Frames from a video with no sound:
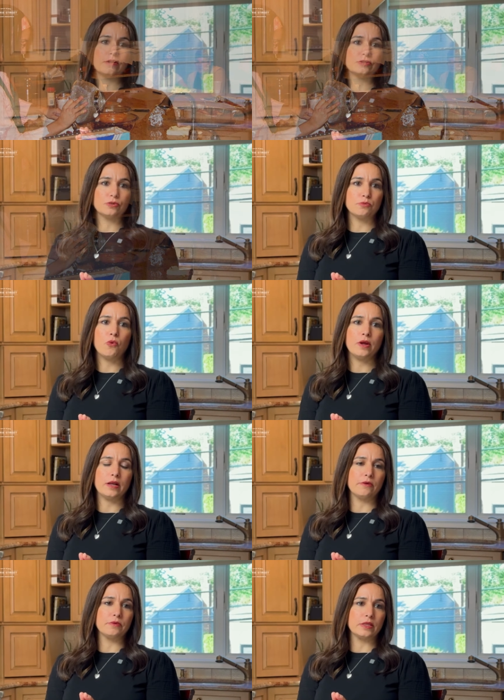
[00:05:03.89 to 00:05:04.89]
at a certain
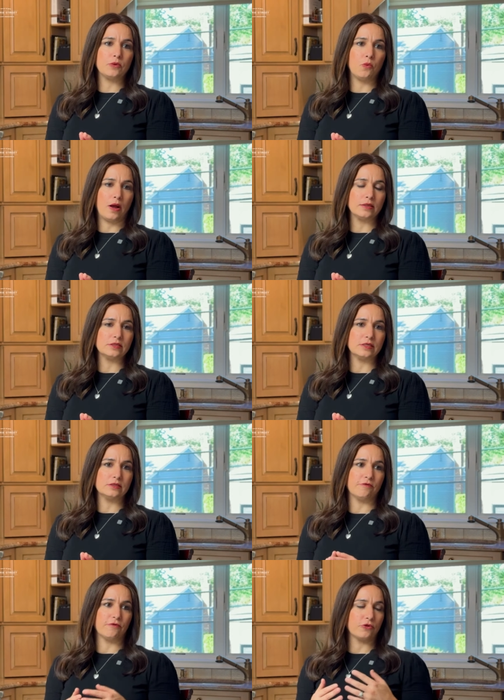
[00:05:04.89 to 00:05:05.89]
point, I really
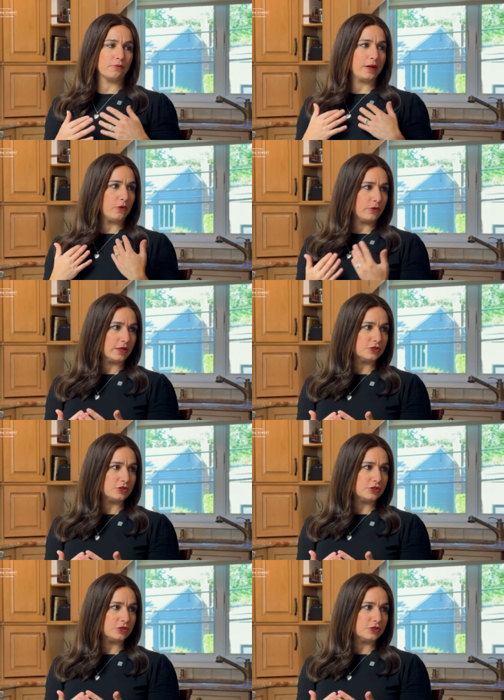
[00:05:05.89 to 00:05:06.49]
wanted to further my own